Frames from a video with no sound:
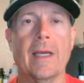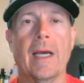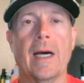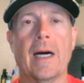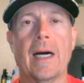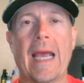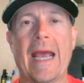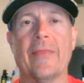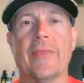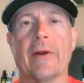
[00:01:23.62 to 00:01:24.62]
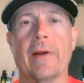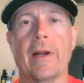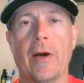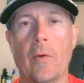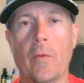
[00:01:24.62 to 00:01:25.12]
And they're at
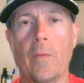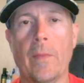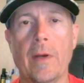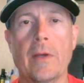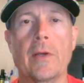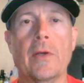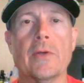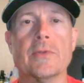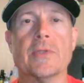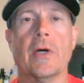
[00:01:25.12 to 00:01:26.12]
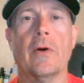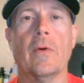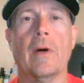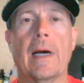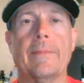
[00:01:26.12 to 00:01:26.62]
home,
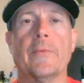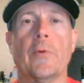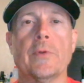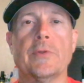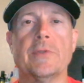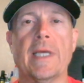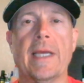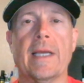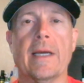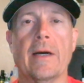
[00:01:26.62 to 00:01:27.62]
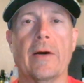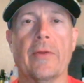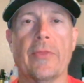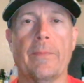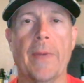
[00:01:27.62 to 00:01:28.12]
so I'm going to take
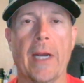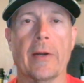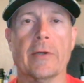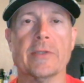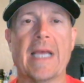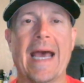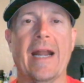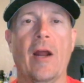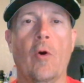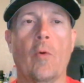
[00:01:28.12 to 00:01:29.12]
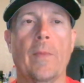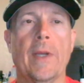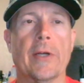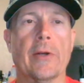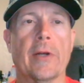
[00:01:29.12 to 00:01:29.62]
the Bears at home
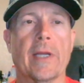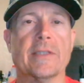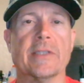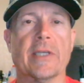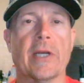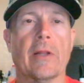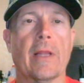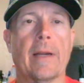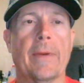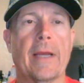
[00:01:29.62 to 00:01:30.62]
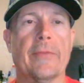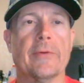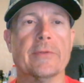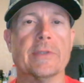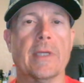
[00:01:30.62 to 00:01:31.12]
here against the Carolina
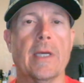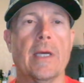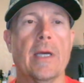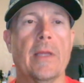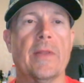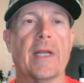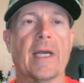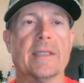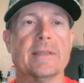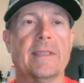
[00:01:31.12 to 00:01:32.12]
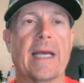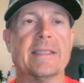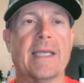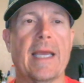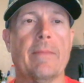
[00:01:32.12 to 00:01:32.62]
Panthers. The
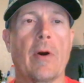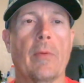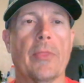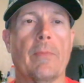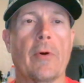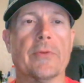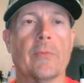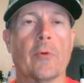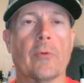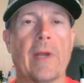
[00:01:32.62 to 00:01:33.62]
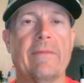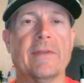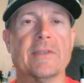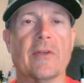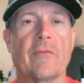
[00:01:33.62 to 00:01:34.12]
next game, the Baltimore
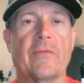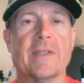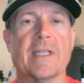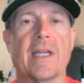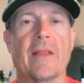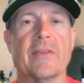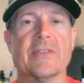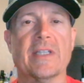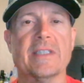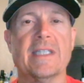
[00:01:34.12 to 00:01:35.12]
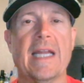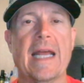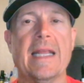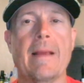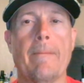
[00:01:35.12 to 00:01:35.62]
Ravens visit the
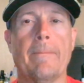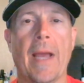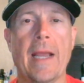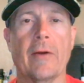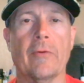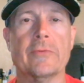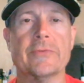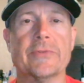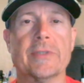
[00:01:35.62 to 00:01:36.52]
Cincinnati Bengals,